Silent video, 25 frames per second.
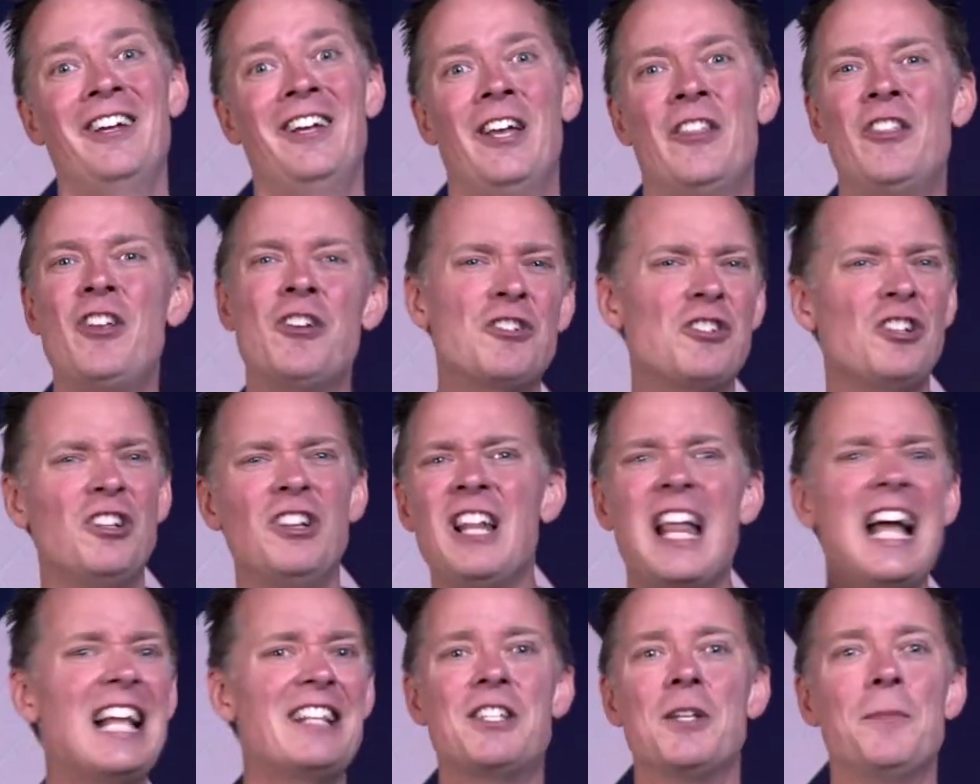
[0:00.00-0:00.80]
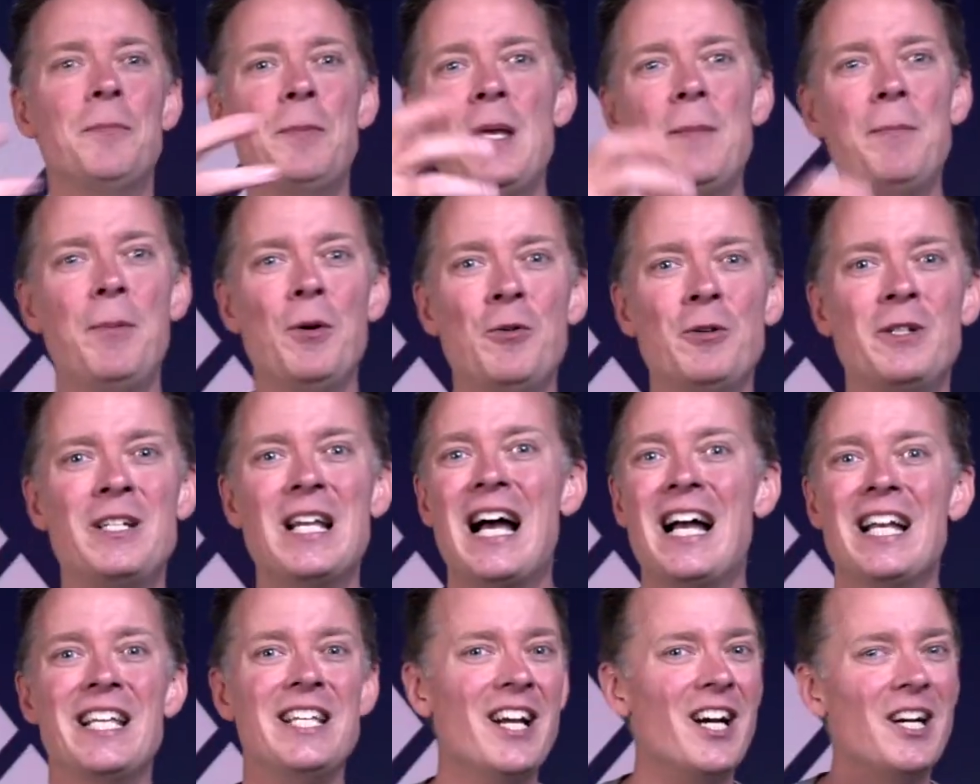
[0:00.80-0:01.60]
And there's lots of people who
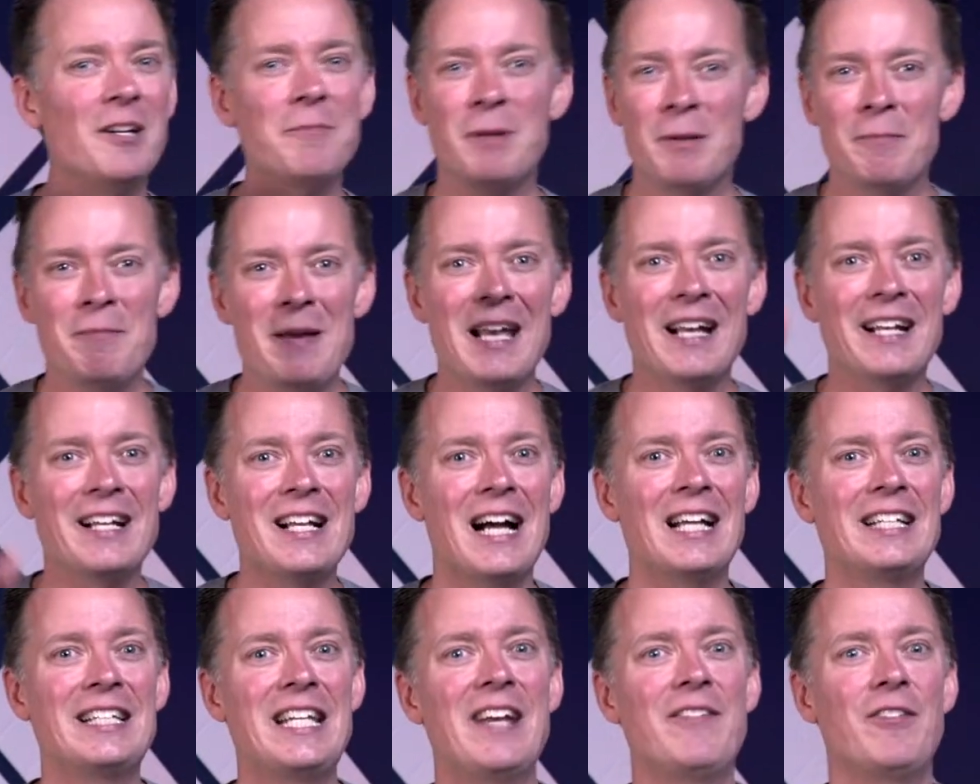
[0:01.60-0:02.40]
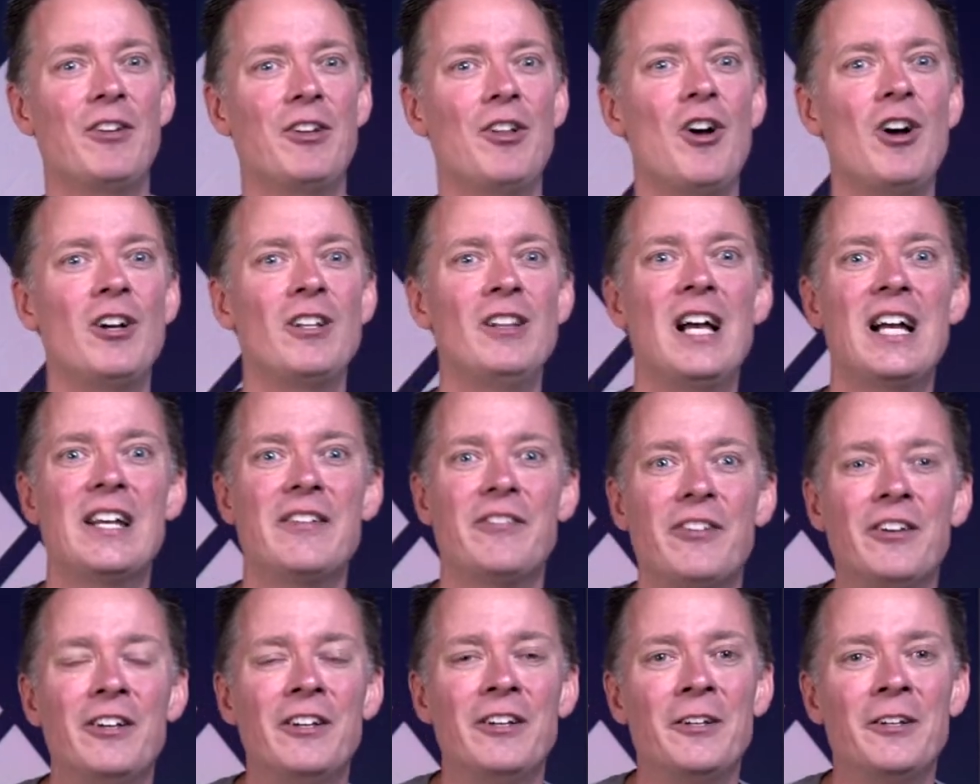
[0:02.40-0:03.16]
die young, but man, God gave her a long life.